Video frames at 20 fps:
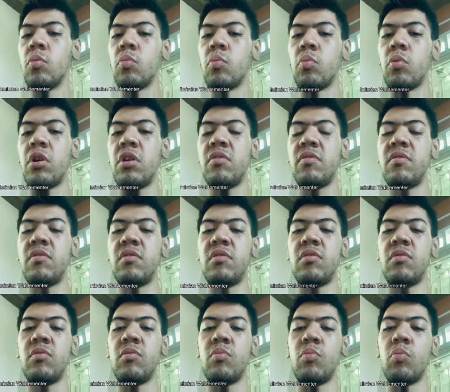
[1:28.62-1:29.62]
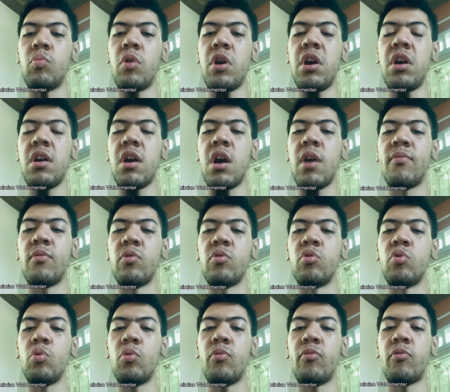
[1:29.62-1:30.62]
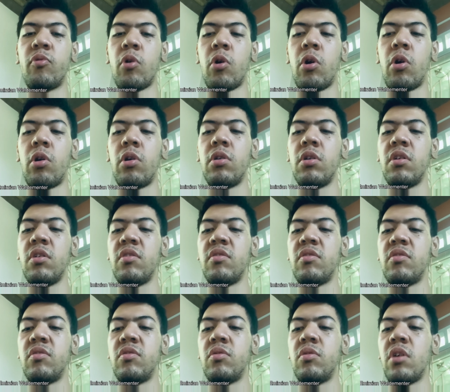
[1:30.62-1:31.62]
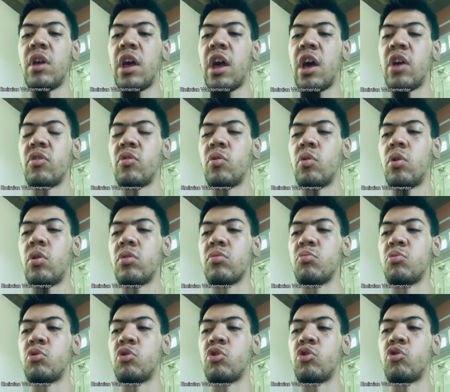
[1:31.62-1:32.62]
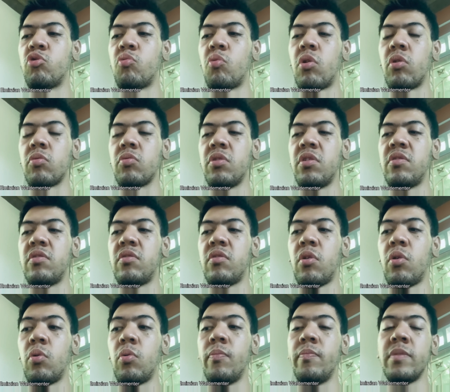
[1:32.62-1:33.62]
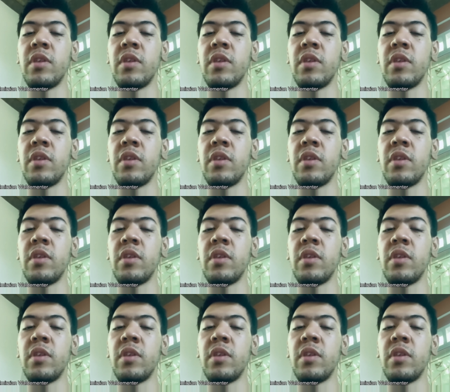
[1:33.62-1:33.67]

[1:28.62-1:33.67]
went way having too far has as long as the struggle So,